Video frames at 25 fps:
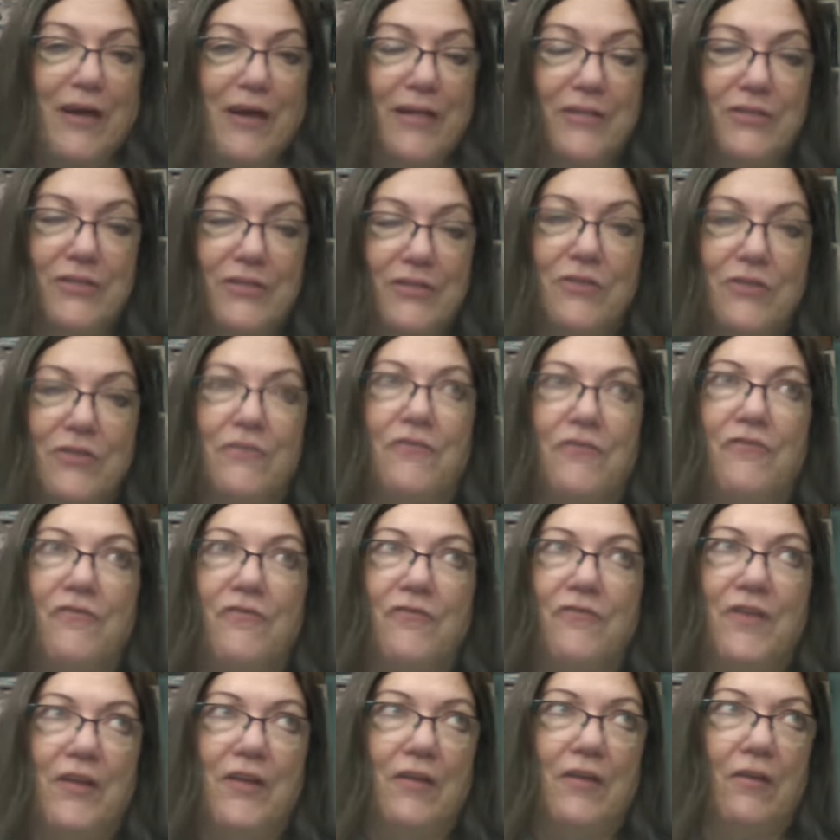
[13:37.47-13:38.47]
I just don't
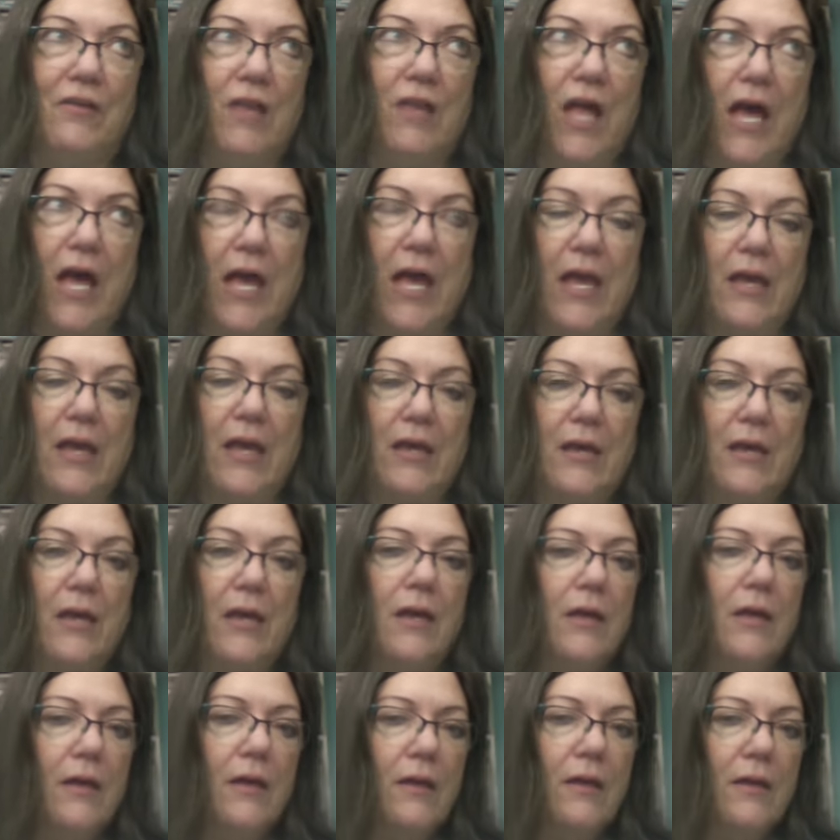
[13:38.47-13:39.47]
feel like
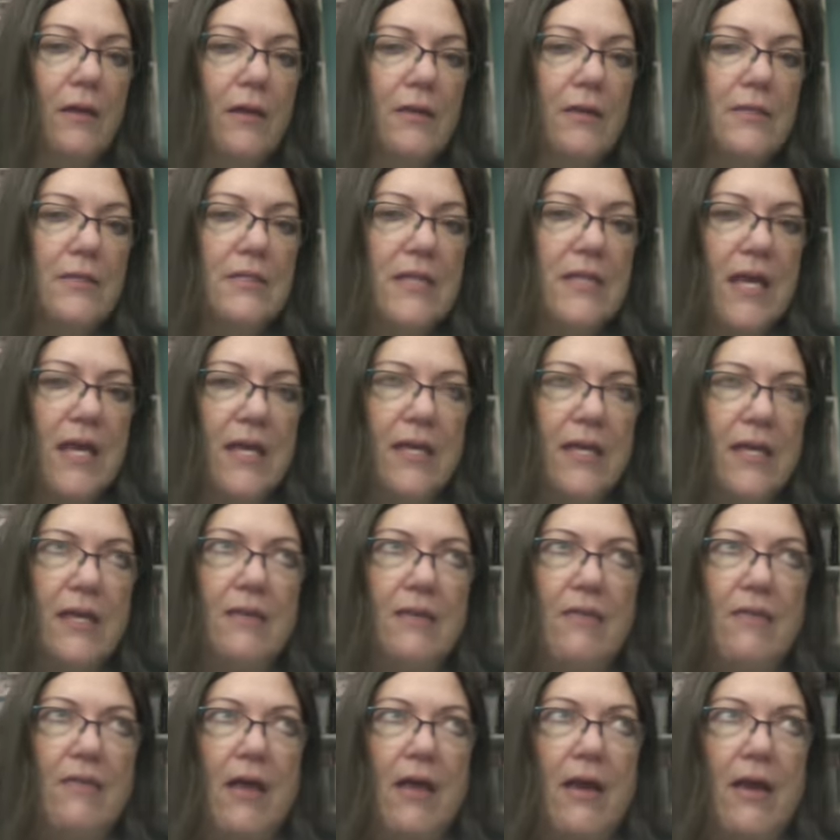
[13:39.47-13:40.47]

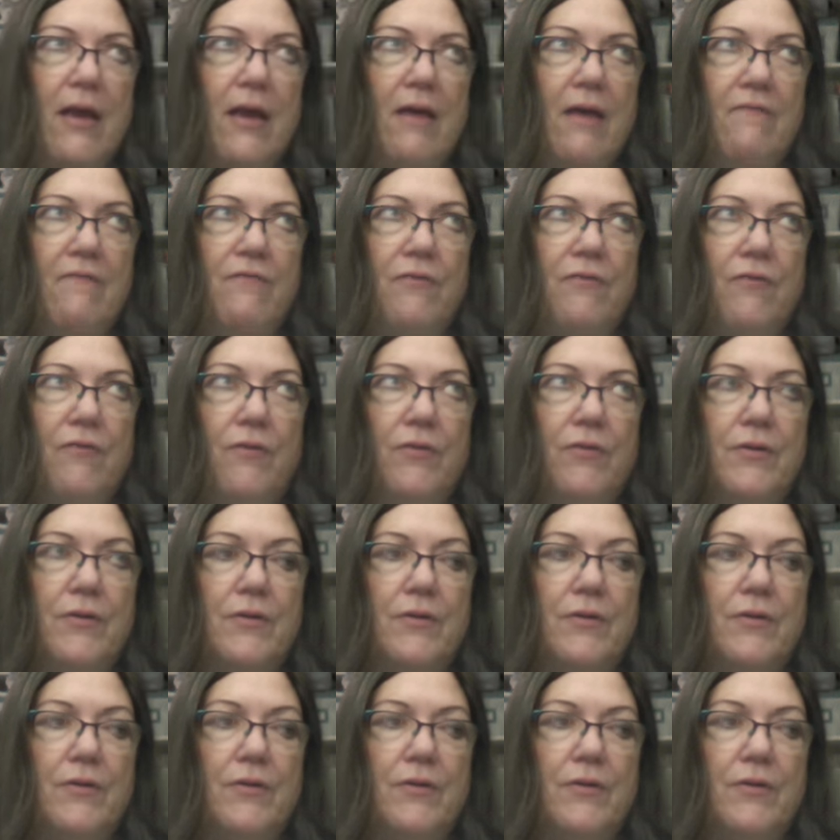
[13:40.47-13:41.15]
taking that effort.